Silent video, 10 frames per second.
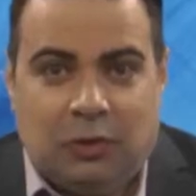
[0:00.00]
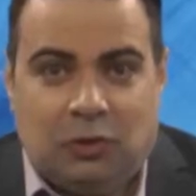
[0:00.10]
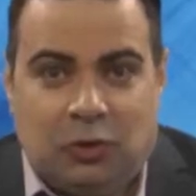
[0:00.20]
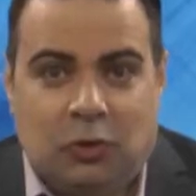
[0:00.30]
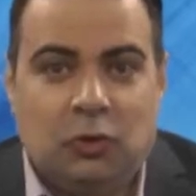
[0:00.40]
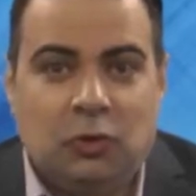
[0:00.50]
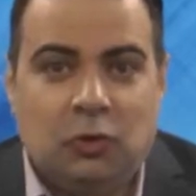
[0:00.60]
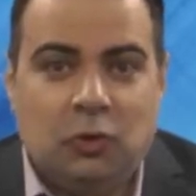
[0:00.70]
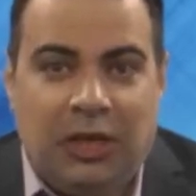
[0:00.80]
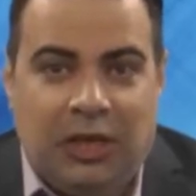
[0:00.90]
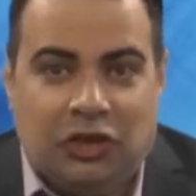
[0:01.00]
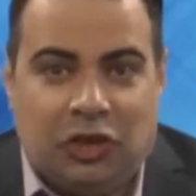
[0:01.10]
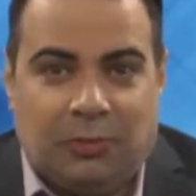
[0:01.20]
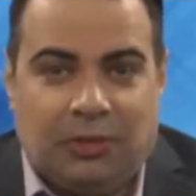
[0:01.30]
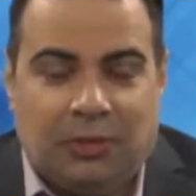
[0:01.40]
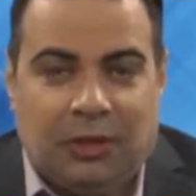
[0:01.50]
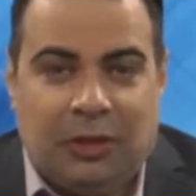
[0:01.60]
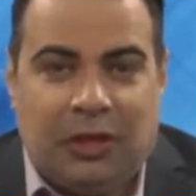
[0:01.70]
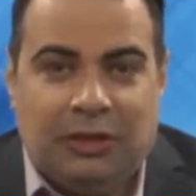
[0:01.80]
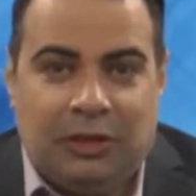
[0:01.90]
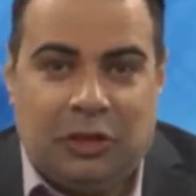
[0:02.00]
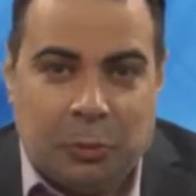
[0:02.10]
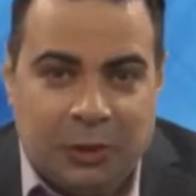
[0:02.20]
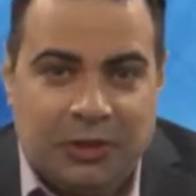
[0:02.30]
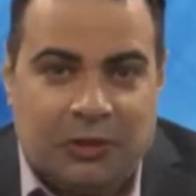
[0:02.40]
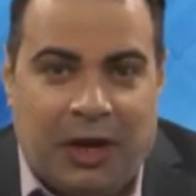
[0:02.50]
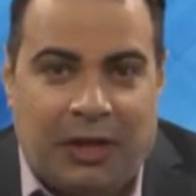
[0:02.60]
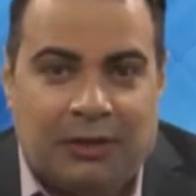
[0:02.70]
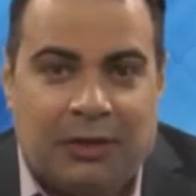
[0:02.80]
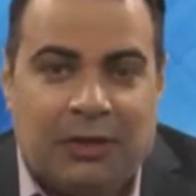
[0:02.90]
to Egypt demonstrate